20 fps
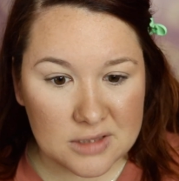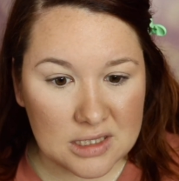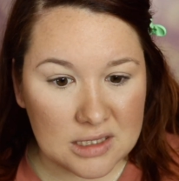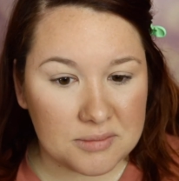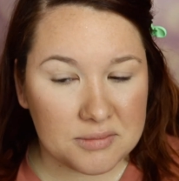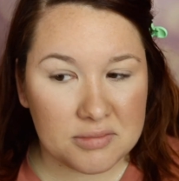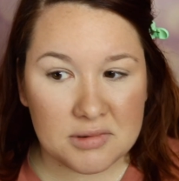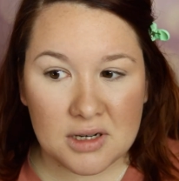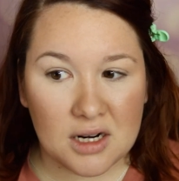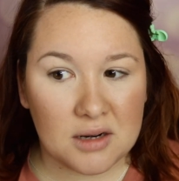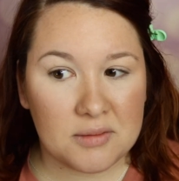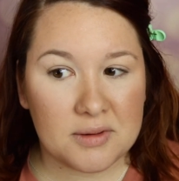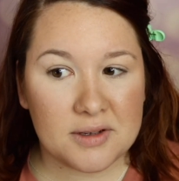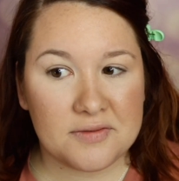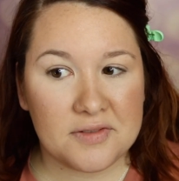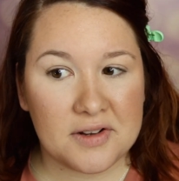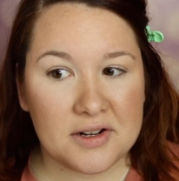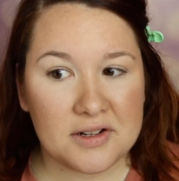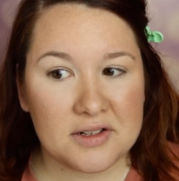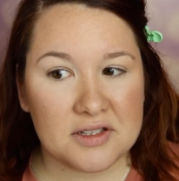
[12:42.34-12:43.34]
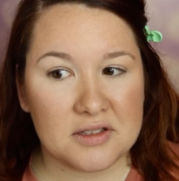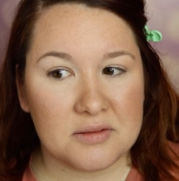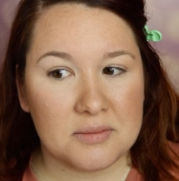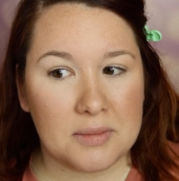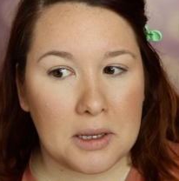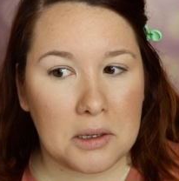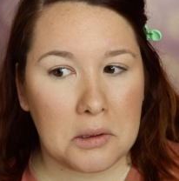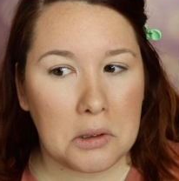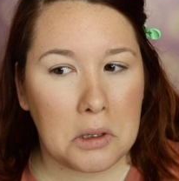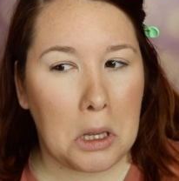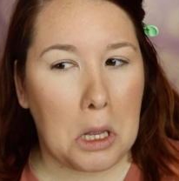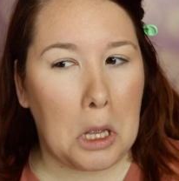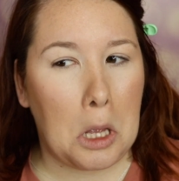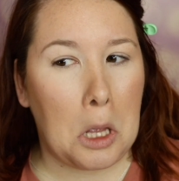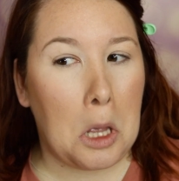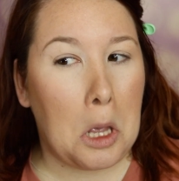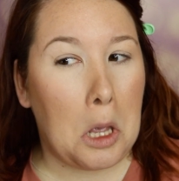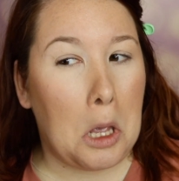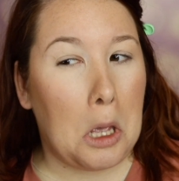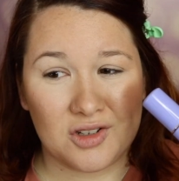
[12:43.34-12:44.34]
I'm not a big fan of the smell.
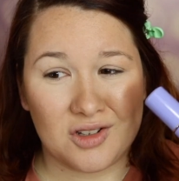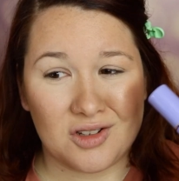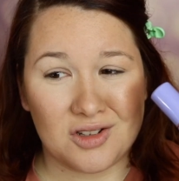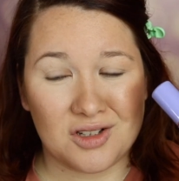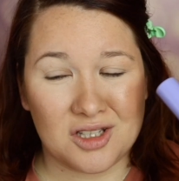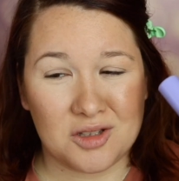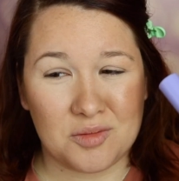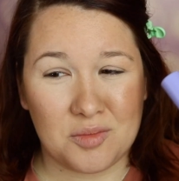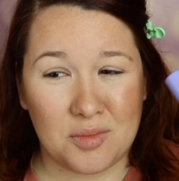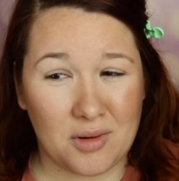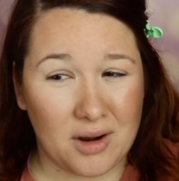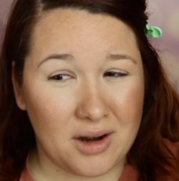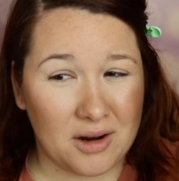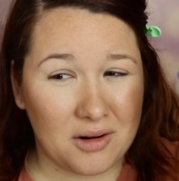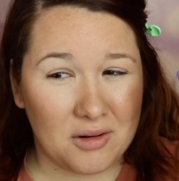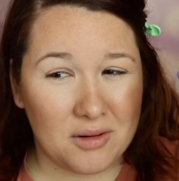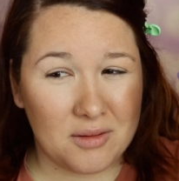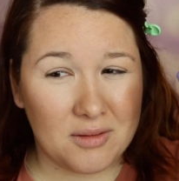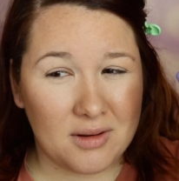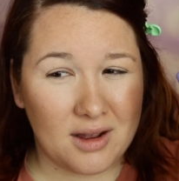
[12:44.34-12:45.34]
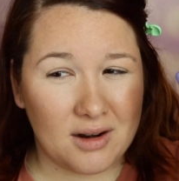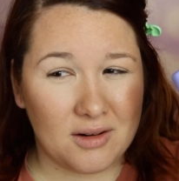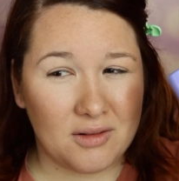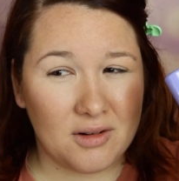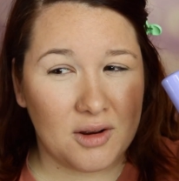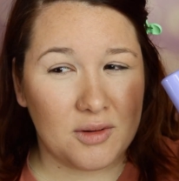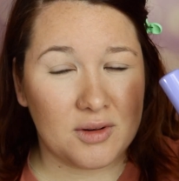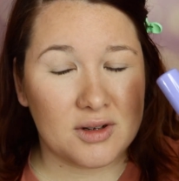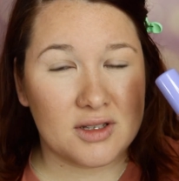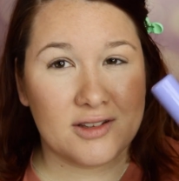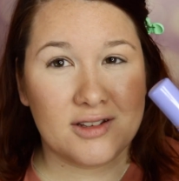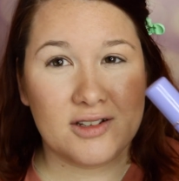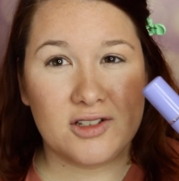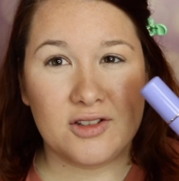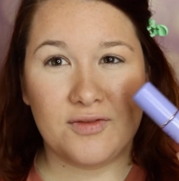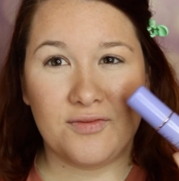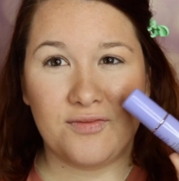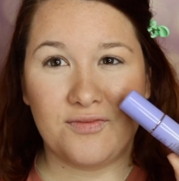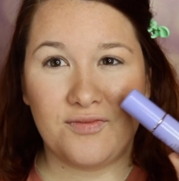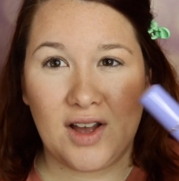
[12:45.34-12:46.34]
The sprayer, I don't know, it's such a
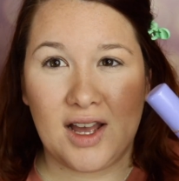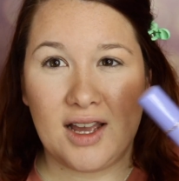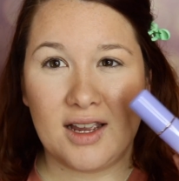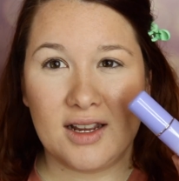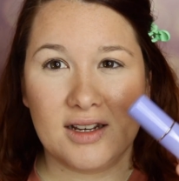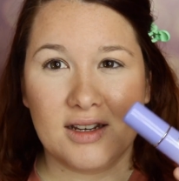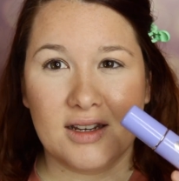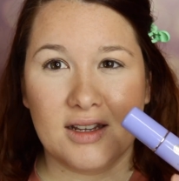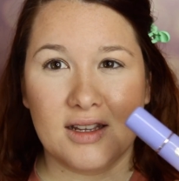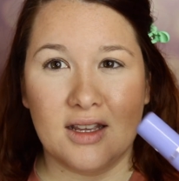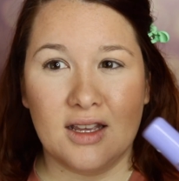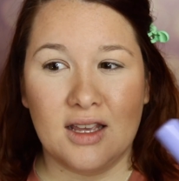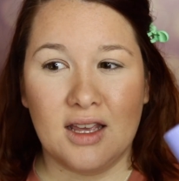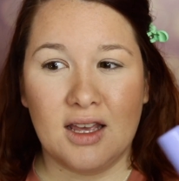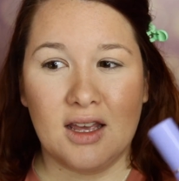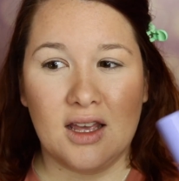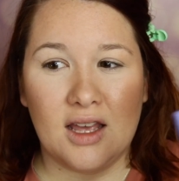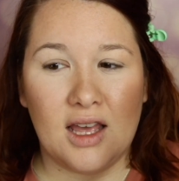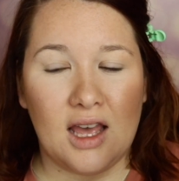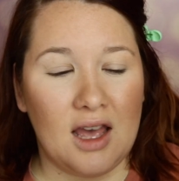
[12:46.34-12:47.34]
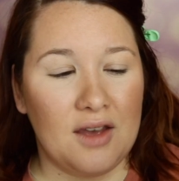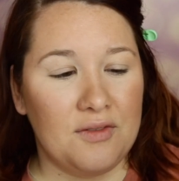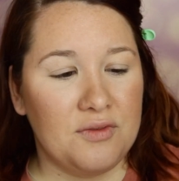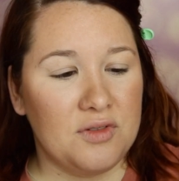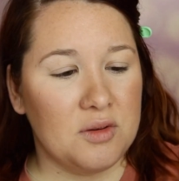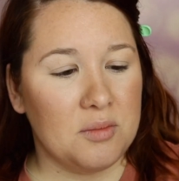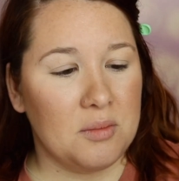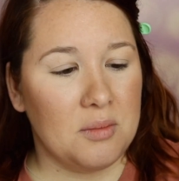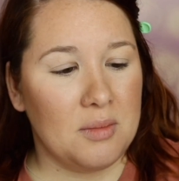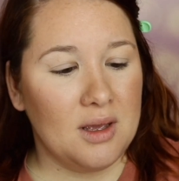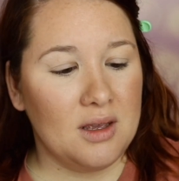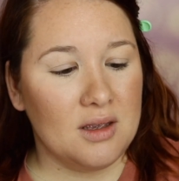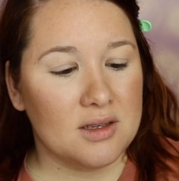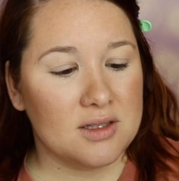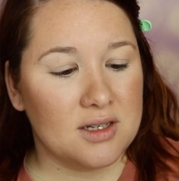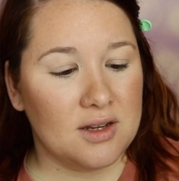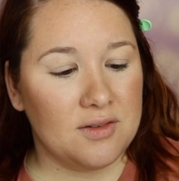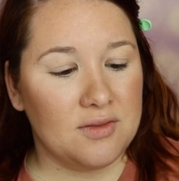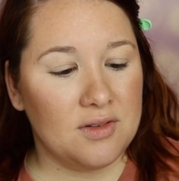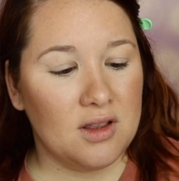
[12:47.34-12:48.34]
fine effing
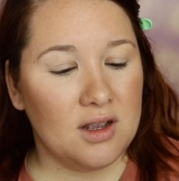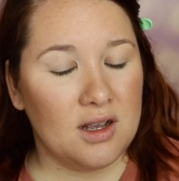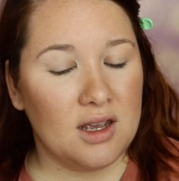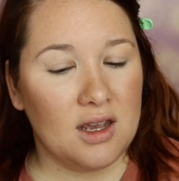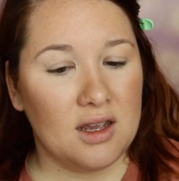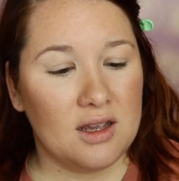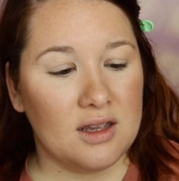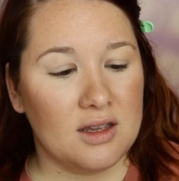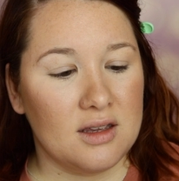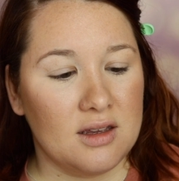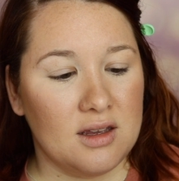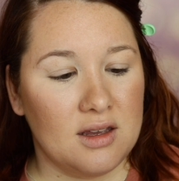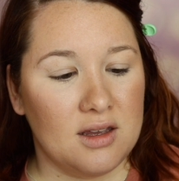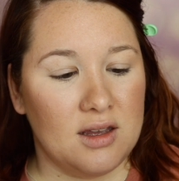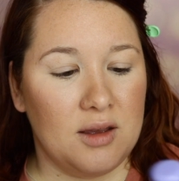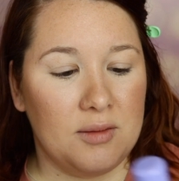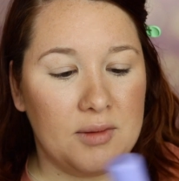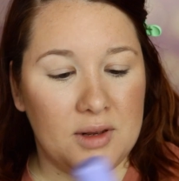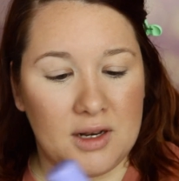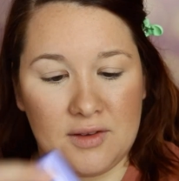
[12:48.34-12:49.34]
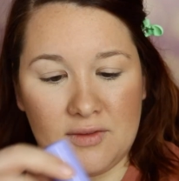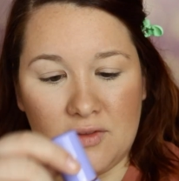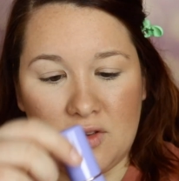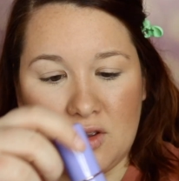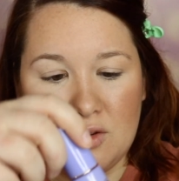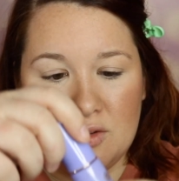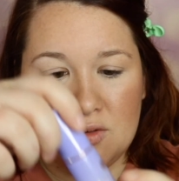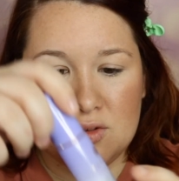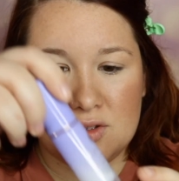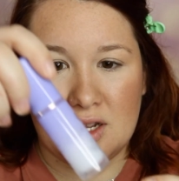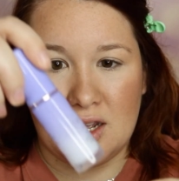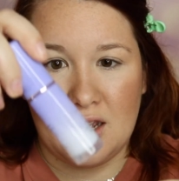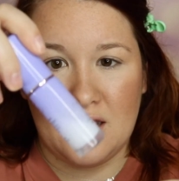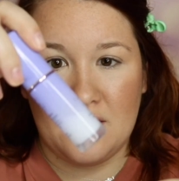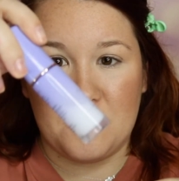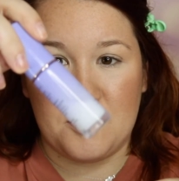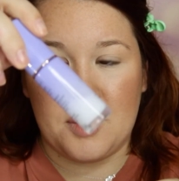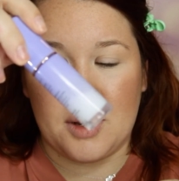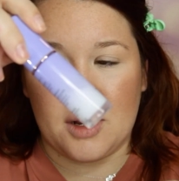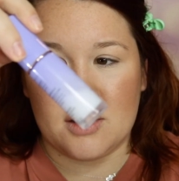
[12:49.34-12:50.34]
mist. I feel like I
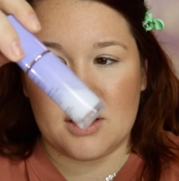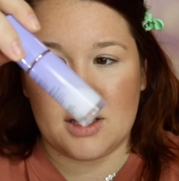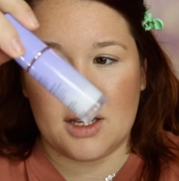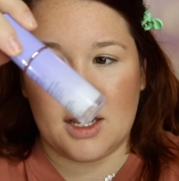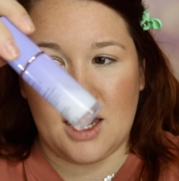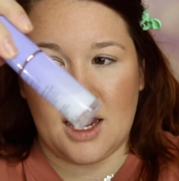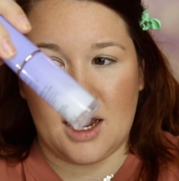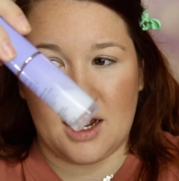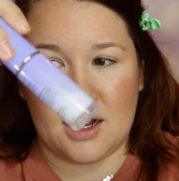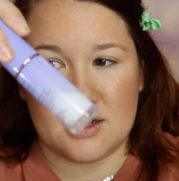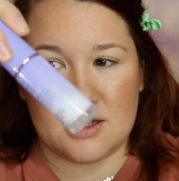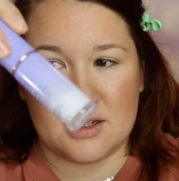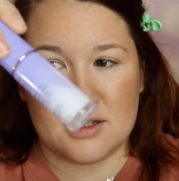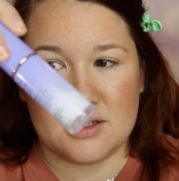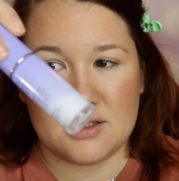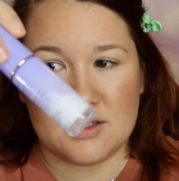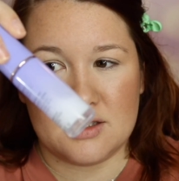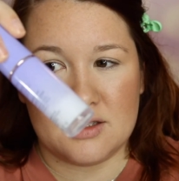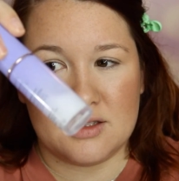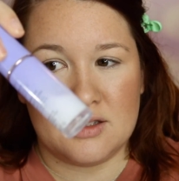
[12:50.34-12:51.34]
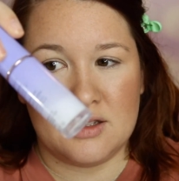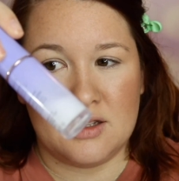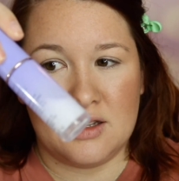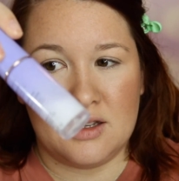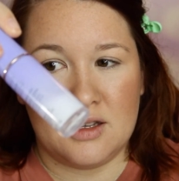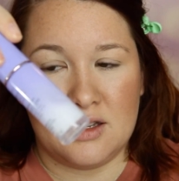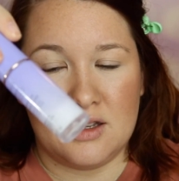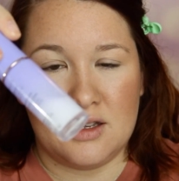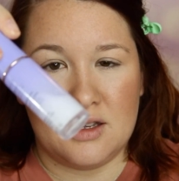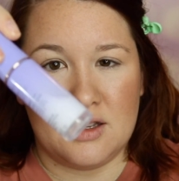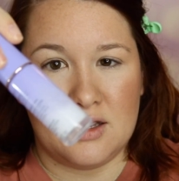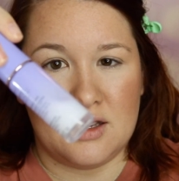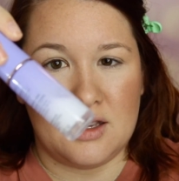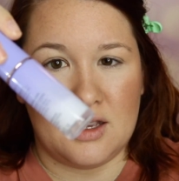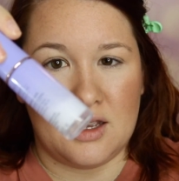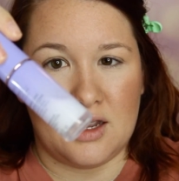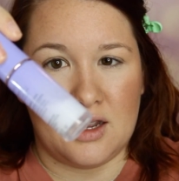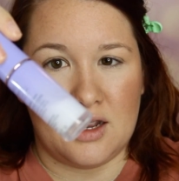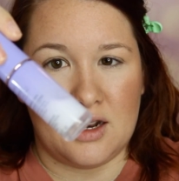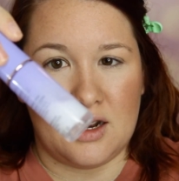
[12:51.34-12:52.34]
have barely had this,
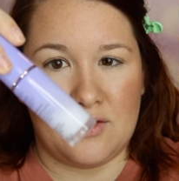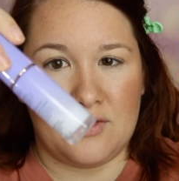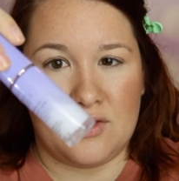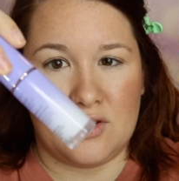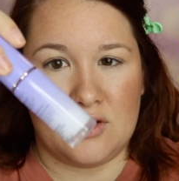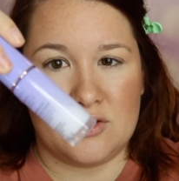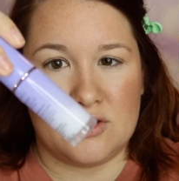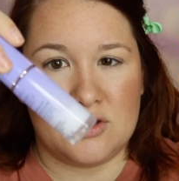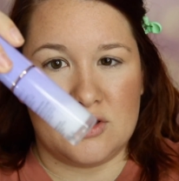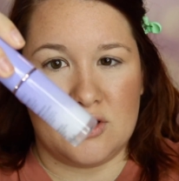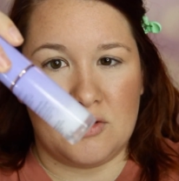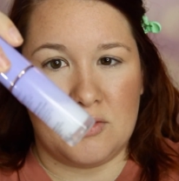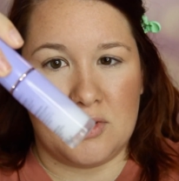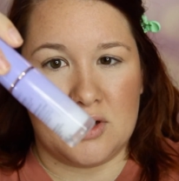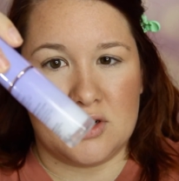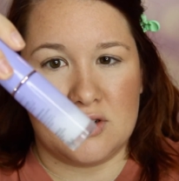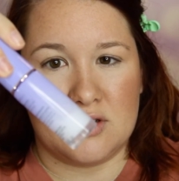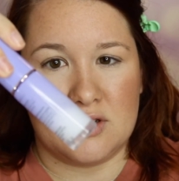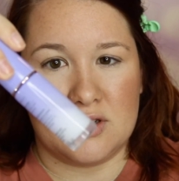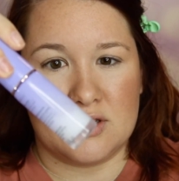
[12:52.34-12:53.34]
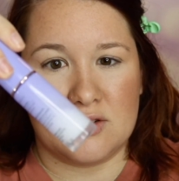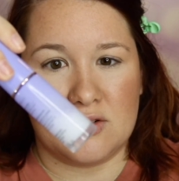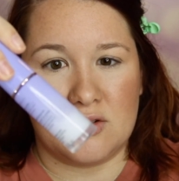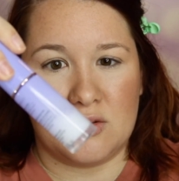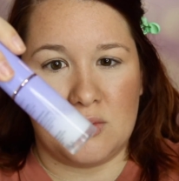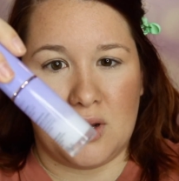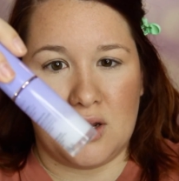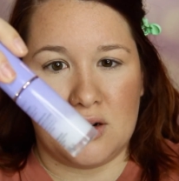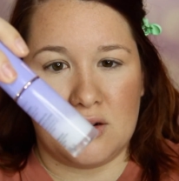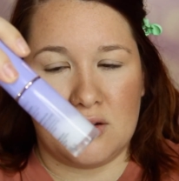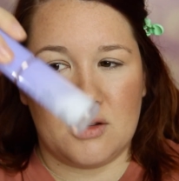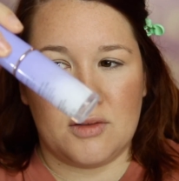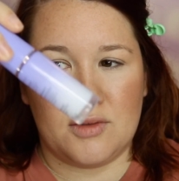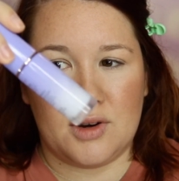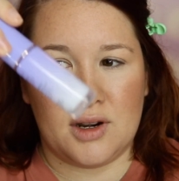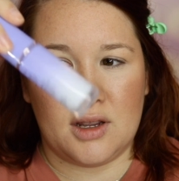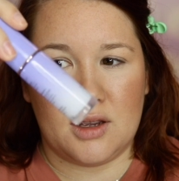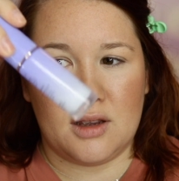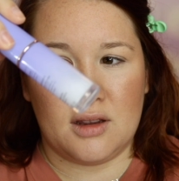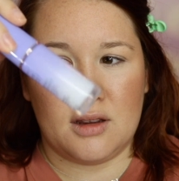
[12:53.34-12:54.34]
and I've used so much of this little bottle
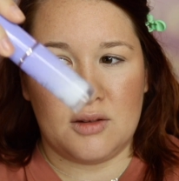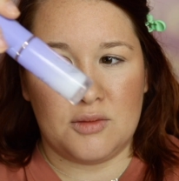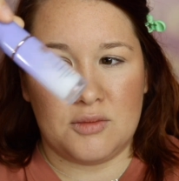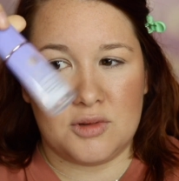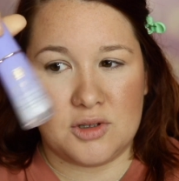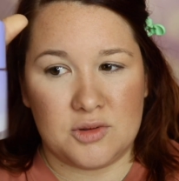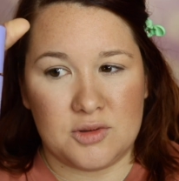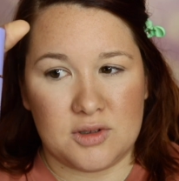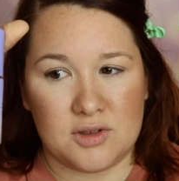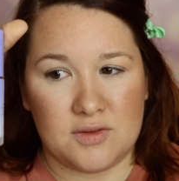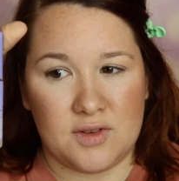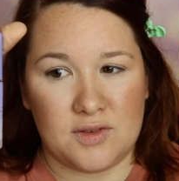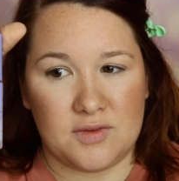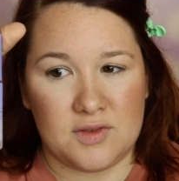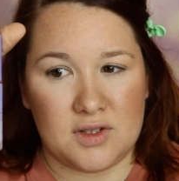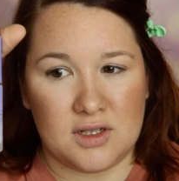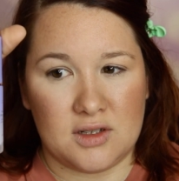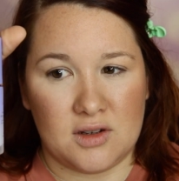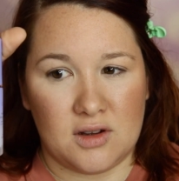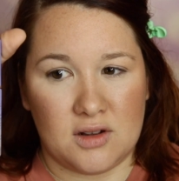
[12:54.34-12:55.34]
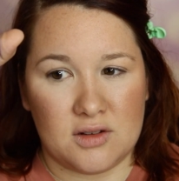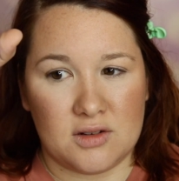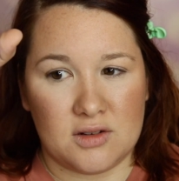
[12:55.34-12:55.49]
already, which was $15.